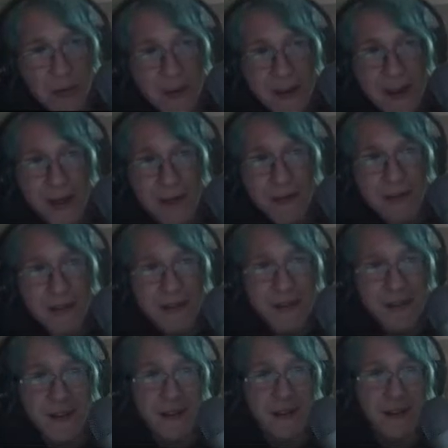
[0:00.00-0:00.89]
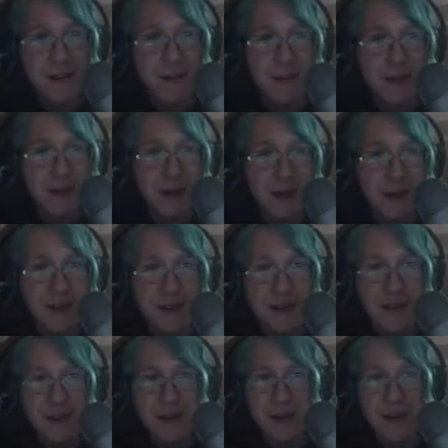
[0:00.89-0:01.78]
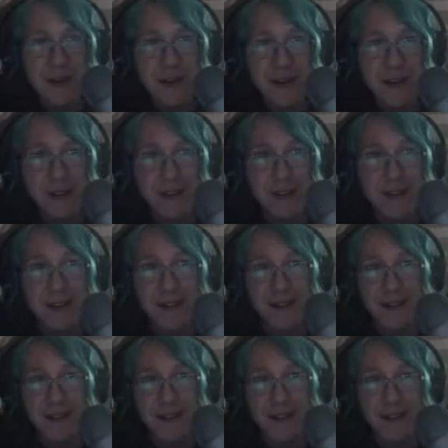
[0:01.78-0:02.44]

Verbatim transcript: I can't really tell. I guess that's the way to the nothingness